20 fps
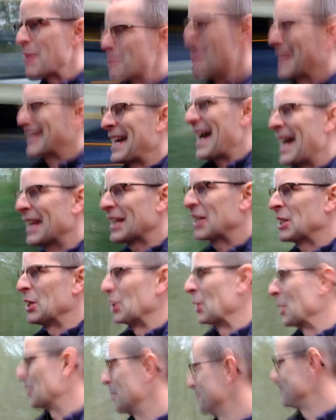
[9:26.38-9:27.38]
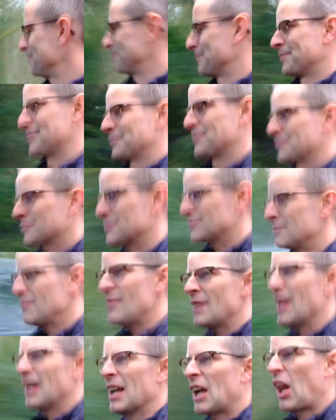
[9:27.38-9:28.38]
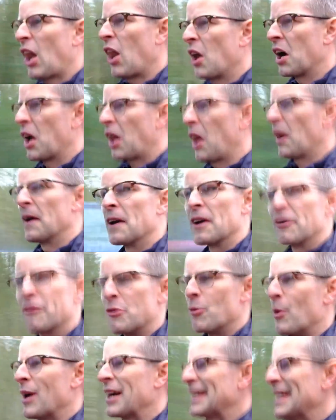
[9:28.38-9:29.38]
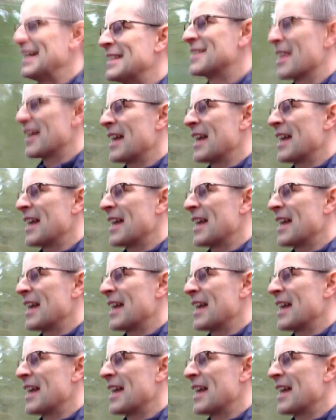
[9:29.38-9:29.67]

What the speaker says: mechanical. That clunk clunk from one gear to the